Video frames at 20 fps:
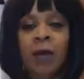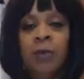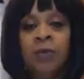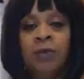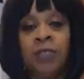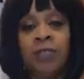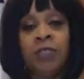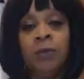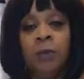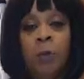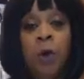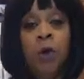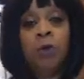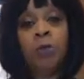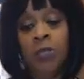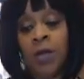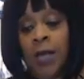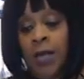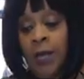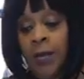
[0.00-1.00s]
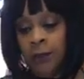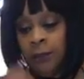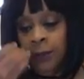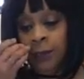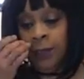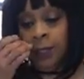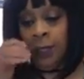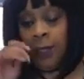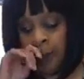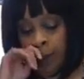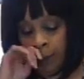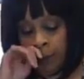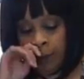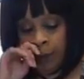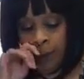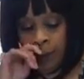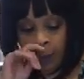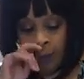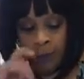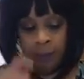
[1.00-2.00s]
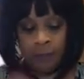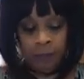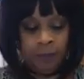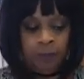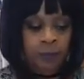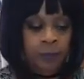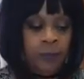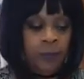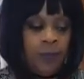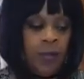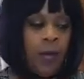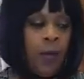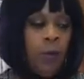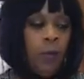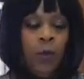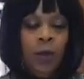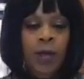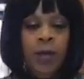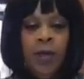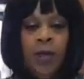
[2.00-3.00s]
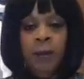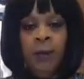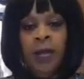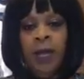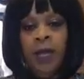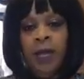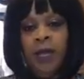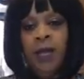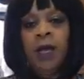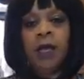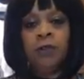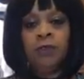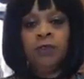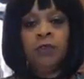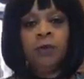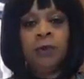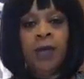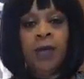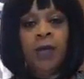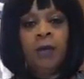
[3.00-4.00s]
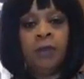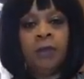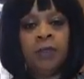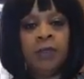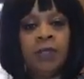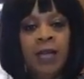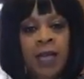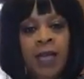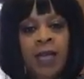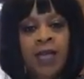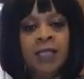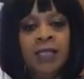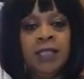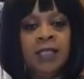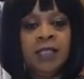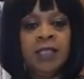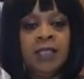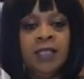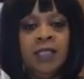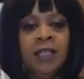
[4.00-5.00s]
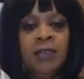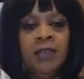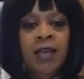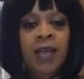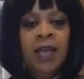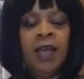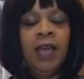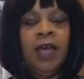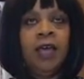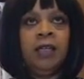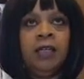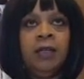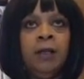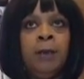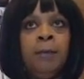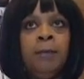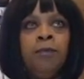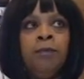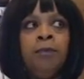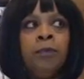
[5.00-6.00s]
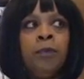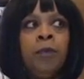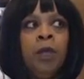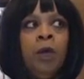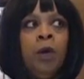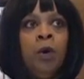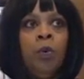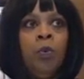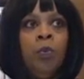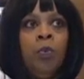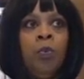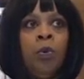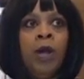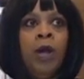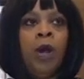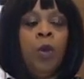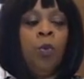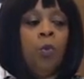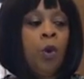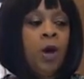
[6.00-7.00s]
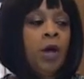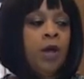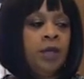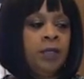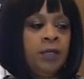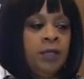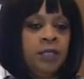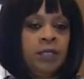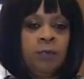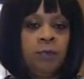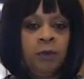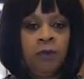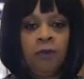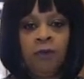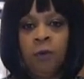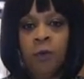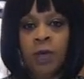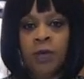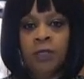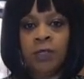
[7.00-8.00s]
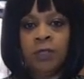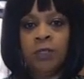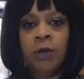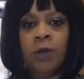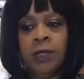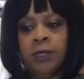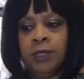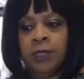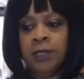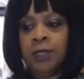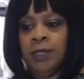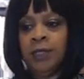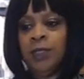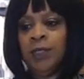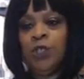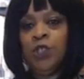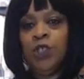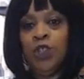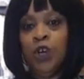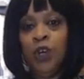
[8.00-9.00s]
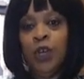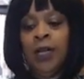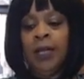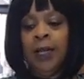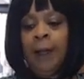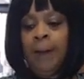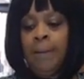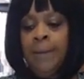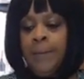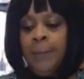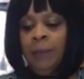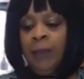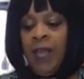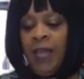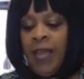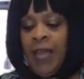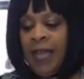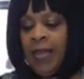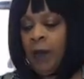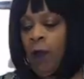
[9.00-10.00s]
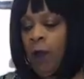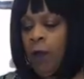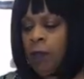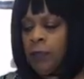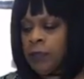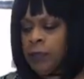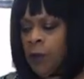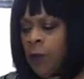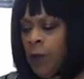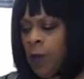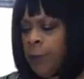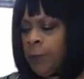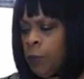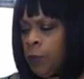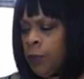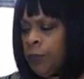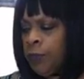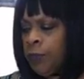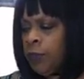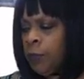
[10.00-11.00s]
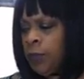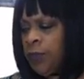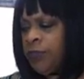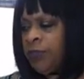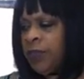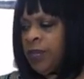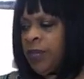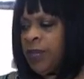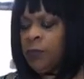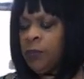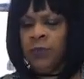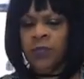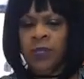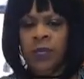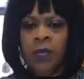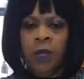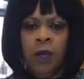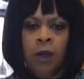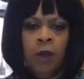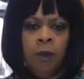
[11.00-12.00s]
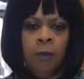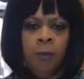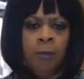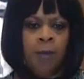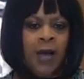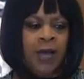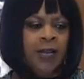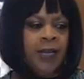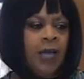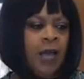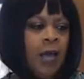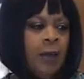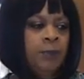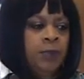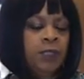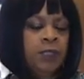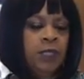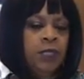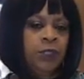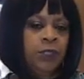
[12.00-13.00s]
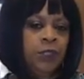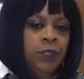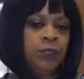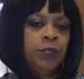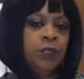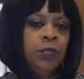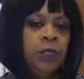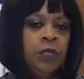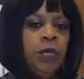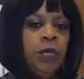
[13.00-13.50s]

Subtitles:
was a small child. But I'm like 100 pounds less than what I was before I started this journey. And also I'm going through a thing what they call body composition.